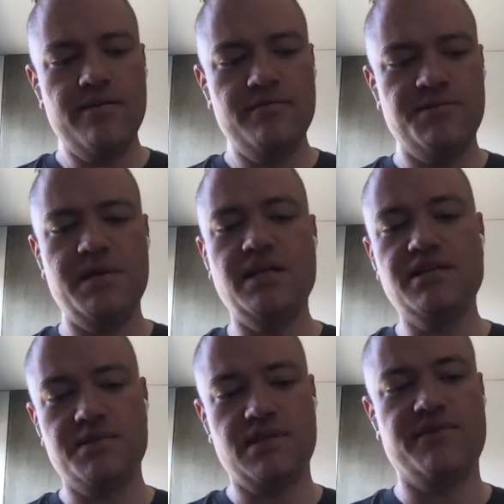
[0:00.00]
speaking
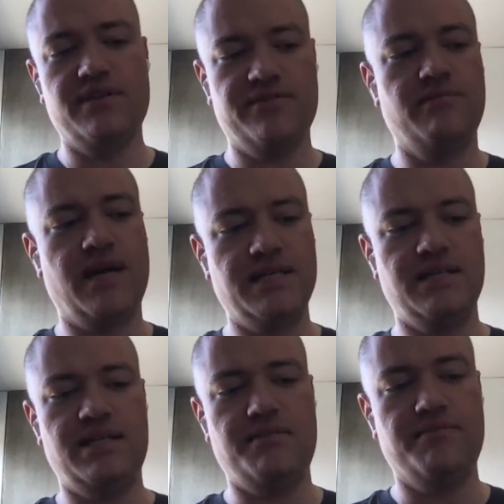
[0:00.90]
specifically from my
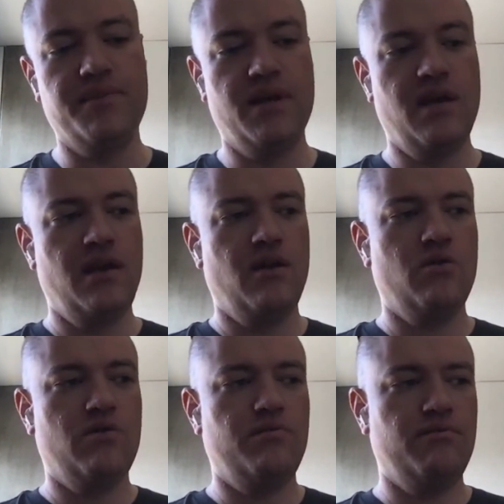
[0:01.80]
team,
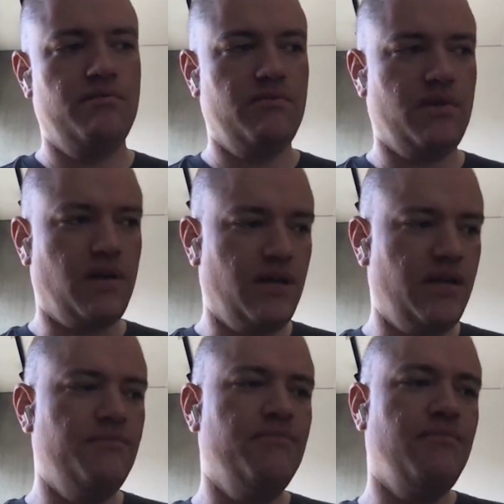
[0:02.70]

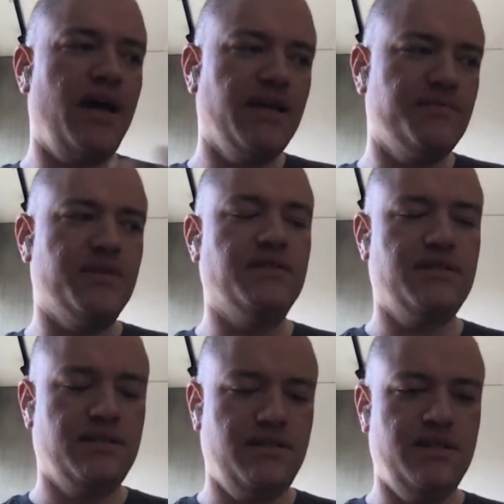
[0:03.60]
in my
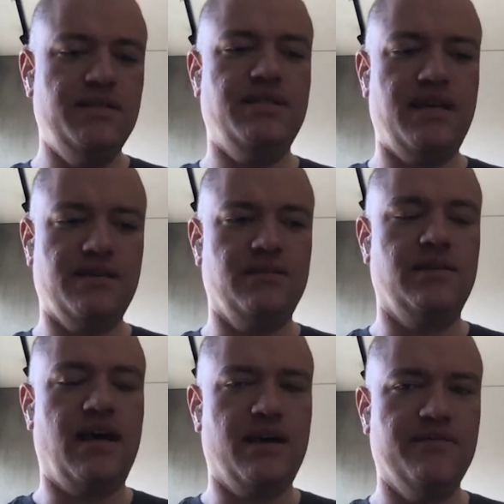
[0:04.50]
experience these days, a
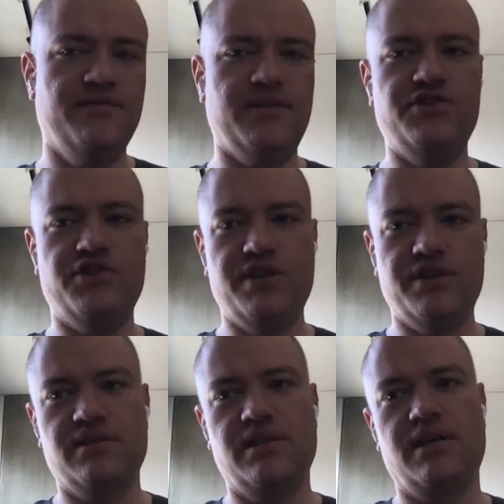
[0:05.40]
lot of
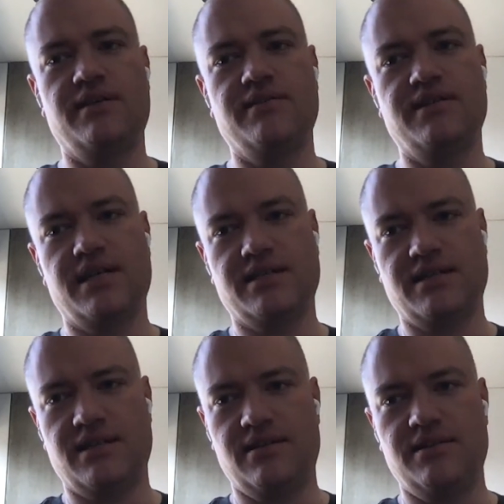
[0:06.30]
engineers, a lot of technology
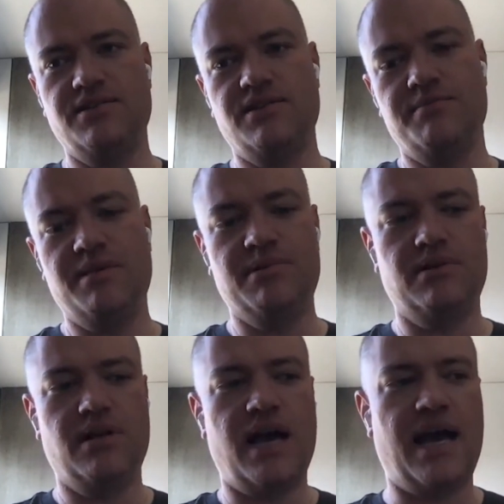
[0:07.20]
people
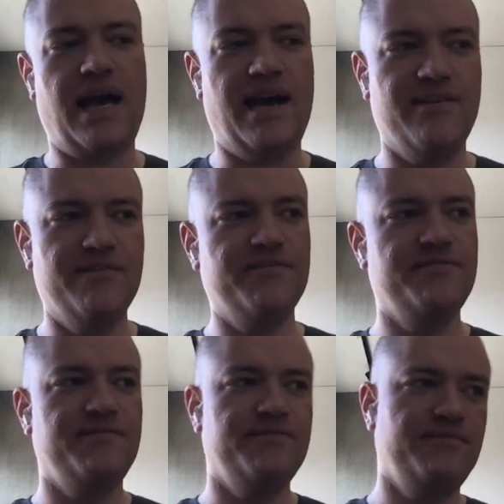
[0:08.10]
have some
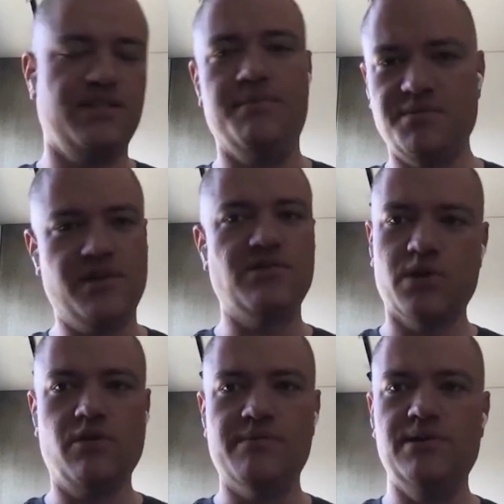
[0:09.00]
experience working
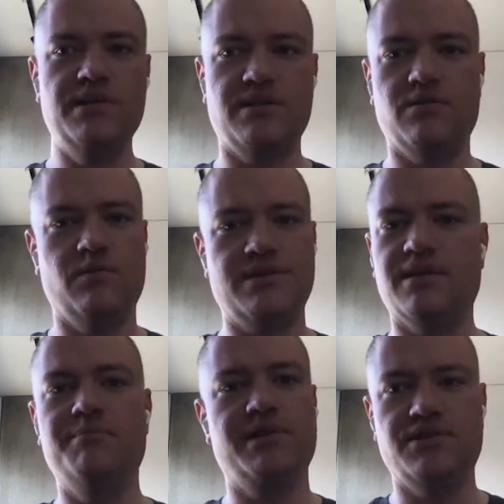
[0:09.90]
remotely. So it wasn't
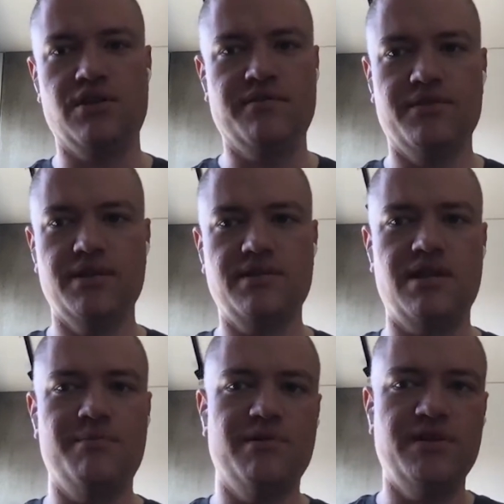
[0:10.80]
completely jarring for us. A
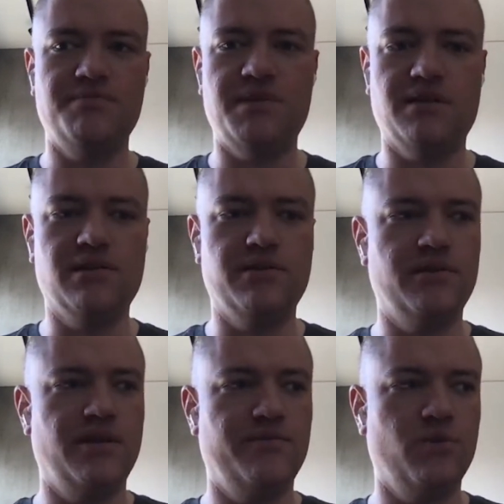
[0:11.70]
number of us, me
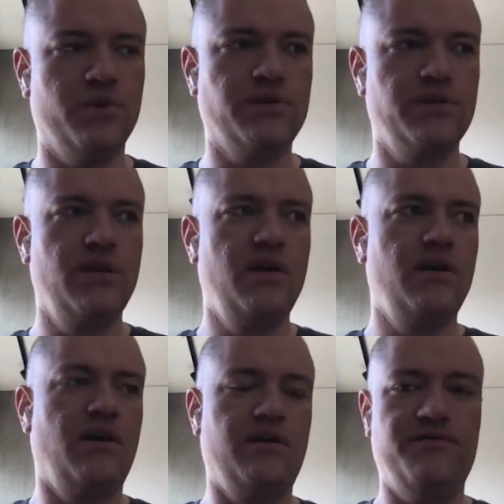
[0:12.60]
included, have worked
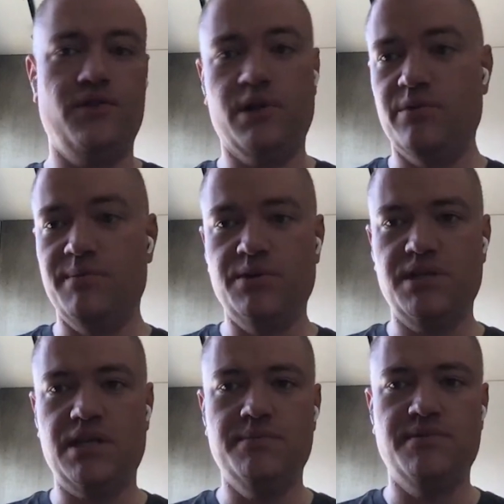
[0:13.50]
on fully remote
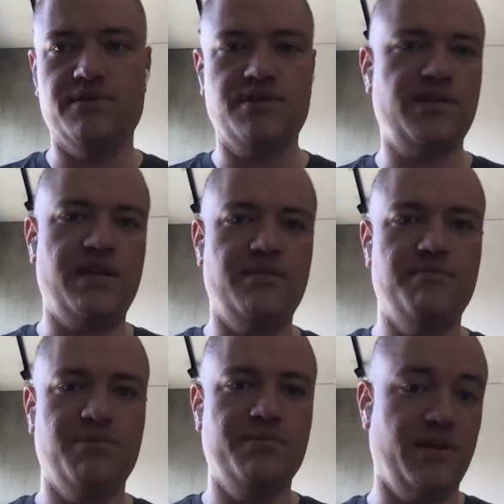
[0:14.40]
teams for extended
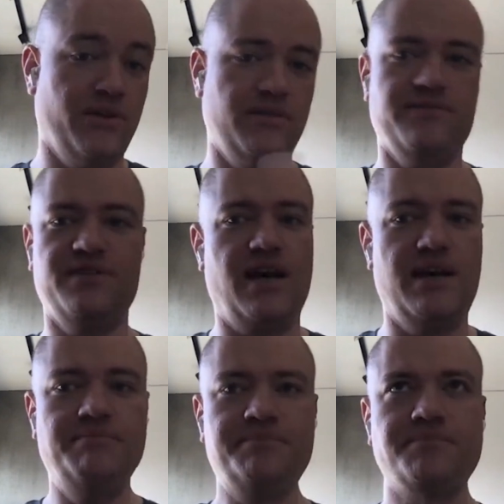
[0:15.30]
periods of
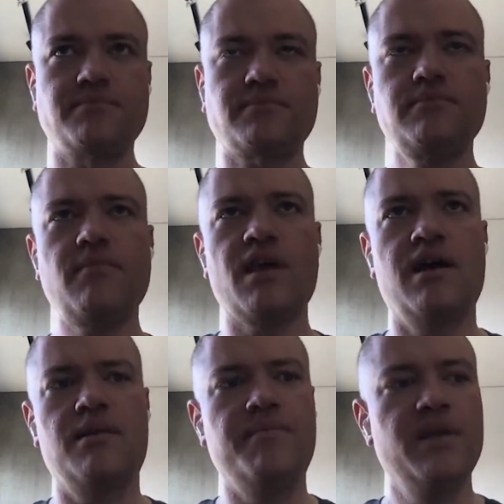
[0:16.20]
time.
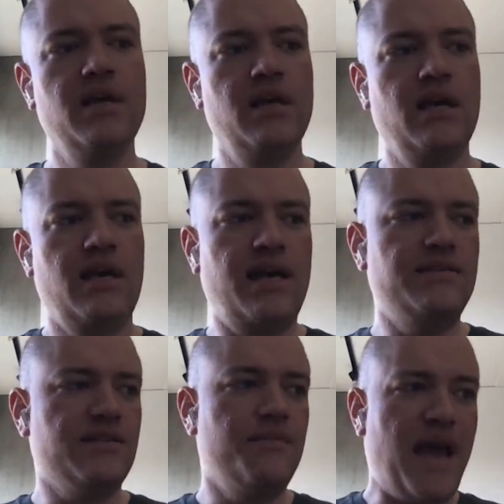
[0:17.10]
And
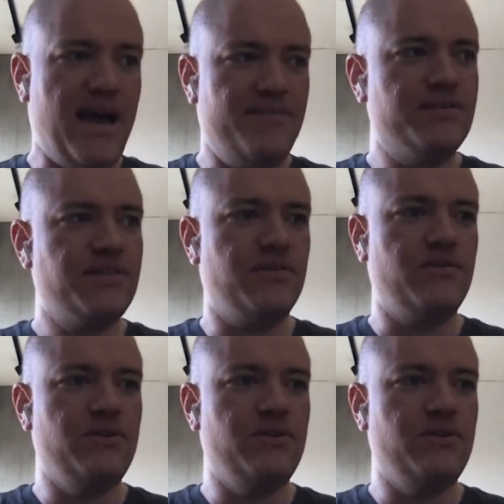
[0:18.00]
some haven't. So,